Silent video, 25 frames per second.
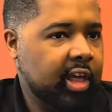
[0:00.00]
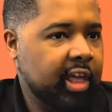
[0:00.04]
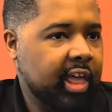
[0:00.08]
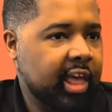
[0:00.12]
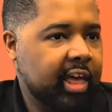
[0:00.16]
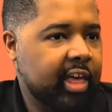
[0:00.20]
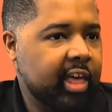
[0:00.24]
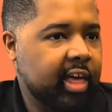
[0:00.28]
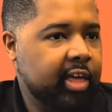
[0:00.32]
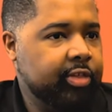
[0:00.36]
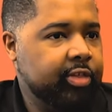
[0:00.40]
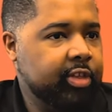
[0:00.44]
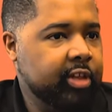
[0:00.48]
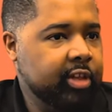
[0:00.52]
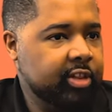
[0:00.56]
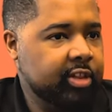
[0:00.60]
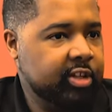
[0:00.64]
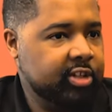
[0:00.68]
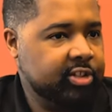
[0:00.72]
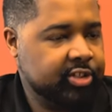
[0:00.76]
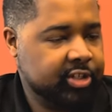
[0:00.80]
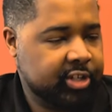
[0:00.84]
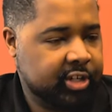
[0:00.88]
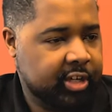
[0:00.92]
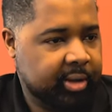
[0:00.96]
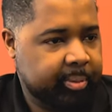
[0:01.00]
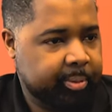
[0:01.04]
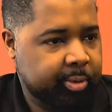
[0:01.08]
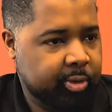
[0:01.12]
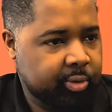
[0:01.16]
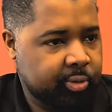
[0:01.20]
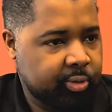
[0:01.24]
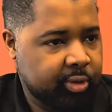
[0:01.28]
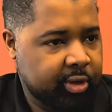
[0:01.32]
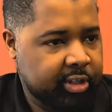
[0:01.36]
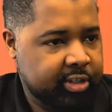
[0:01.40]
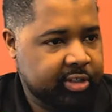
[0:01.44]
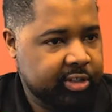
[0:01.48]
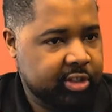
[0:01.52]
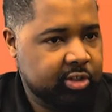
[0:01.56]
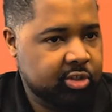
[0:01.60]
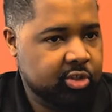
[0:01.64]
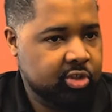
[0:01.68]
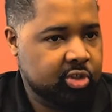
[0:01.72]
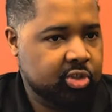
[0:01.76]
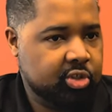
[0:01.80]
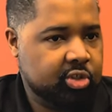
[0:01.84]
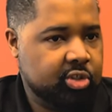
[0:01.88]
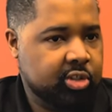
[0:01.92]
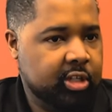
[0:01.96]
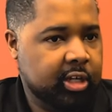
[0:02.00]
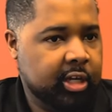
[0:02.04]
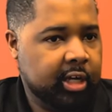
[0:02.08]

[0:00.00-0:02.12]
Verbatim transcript: I, I think there's a couple of reasons.